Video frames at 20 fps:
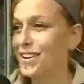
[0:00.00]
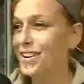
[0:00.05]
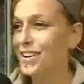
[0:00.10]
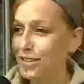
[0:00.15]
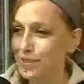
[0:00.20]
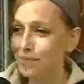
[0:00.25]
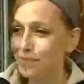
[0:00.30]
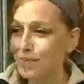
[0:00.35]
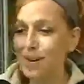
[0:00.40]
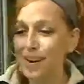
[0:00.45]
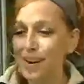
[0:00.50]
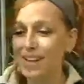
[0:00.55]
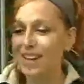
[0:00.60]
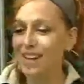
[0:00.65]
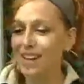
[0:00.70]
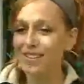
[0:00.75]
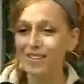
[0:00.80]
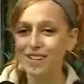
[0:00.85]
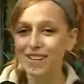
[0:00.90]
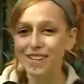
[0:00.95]
Got to the point
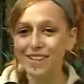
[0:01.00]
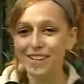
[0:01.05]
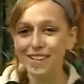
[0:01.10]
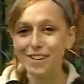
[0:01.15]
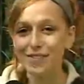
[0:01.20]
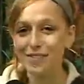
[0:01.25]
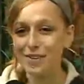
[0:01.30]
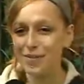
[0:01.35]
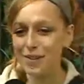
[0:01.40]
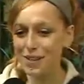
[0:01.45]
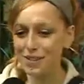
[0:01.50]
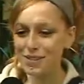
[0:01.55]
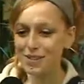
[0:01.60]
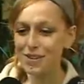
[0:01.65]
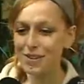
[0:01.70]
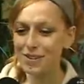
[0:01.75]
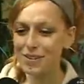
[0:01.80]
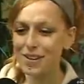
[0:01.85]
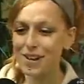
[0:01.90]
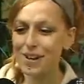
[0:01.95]
I can't do anything if I'm not
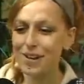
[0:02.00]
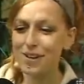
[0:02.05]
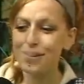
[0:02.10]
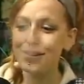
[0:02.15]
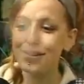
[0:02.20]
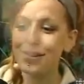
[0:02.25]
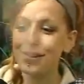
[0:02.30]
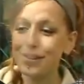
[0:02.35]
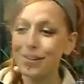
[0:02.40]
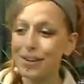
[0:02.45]
stoned now.